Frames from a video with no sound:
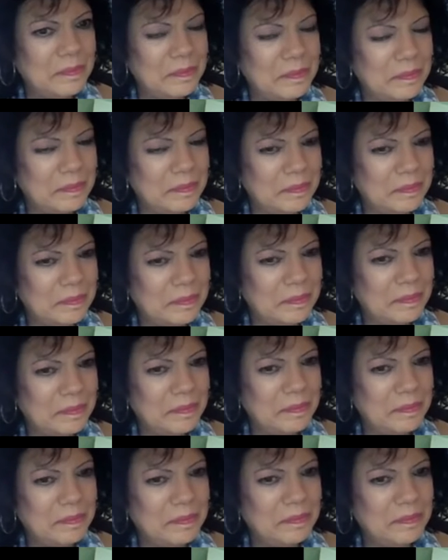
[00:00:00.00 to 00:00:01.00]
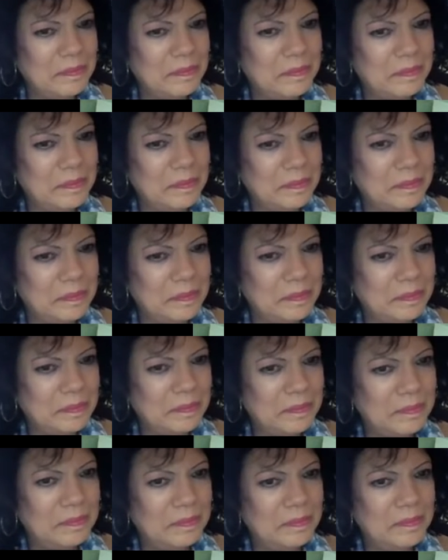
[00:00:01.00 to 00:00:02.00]

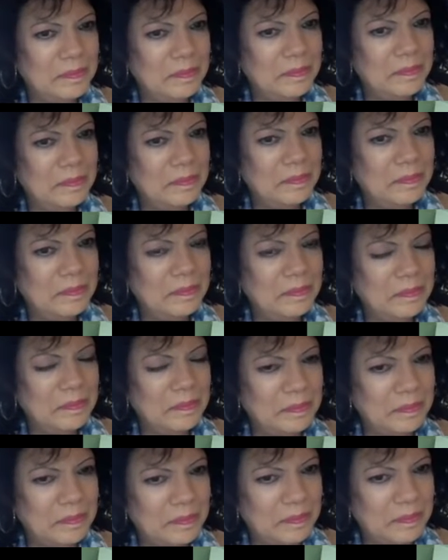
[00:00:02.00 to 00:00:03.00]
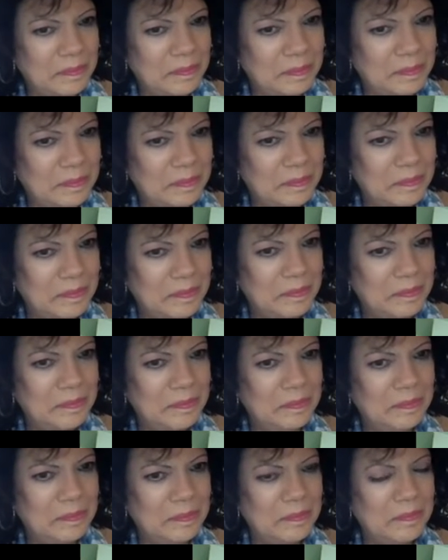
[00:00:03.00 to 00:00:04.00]

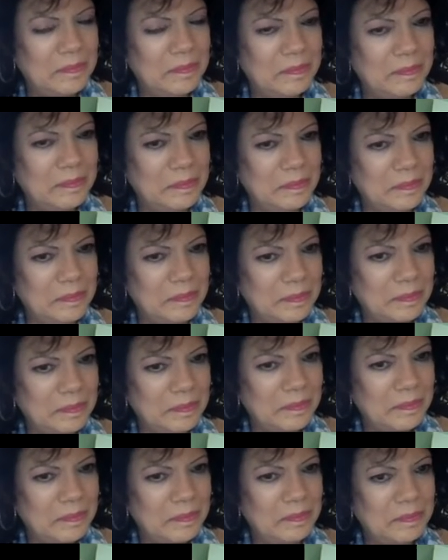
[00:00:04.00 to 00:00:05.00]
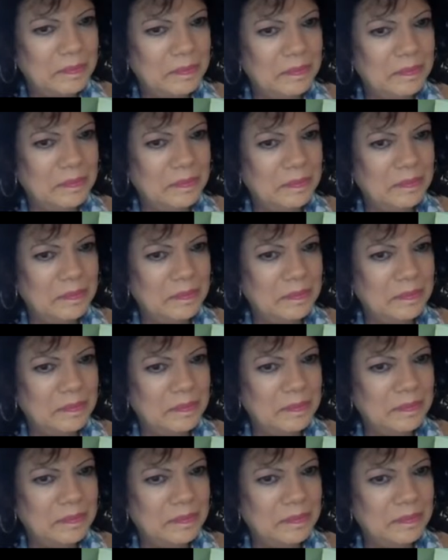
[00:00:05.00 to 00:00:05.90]
[no speech]